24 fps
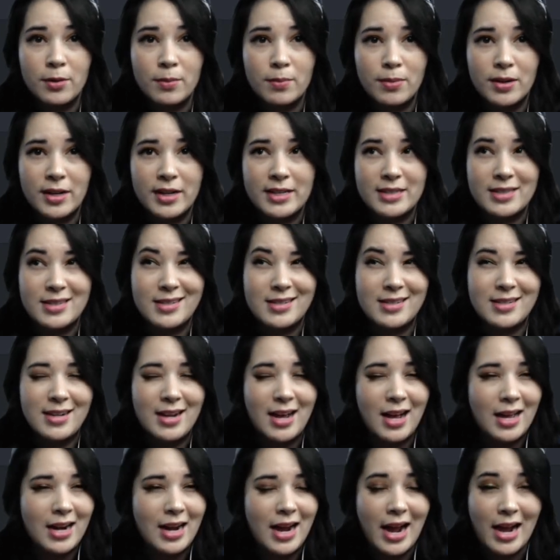but it's
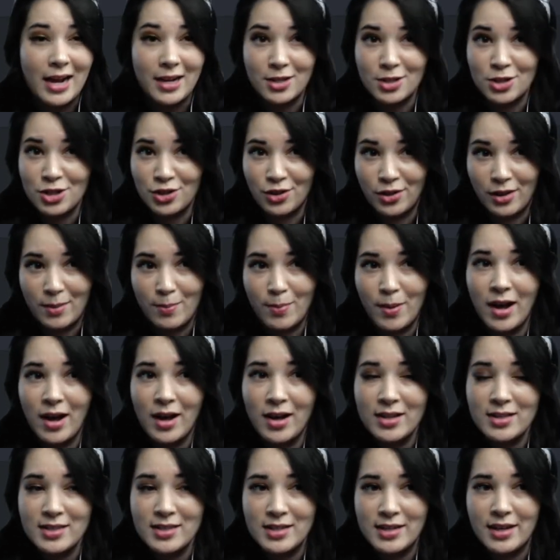not actually
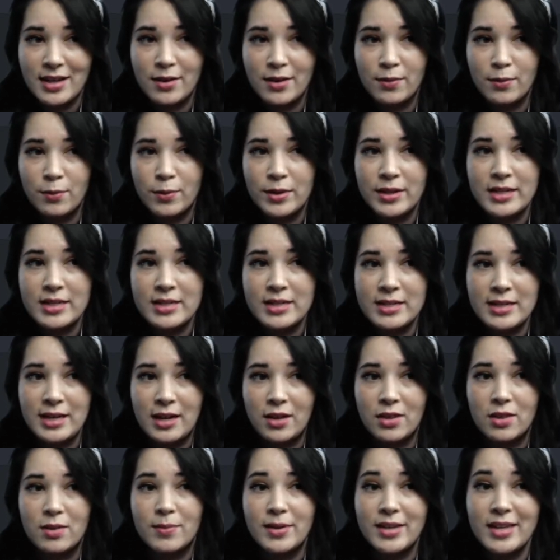positive, we can
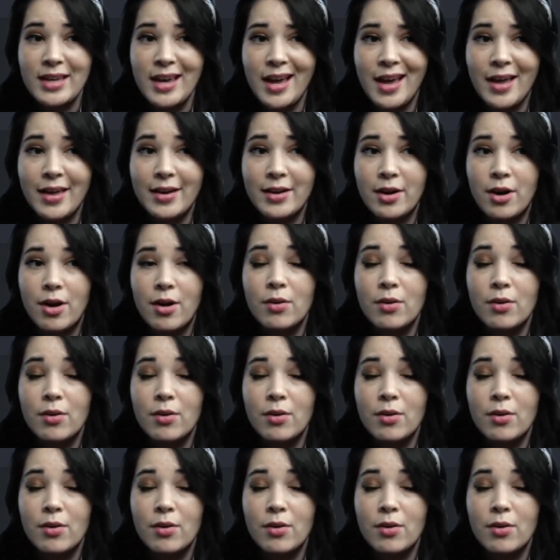tell them again,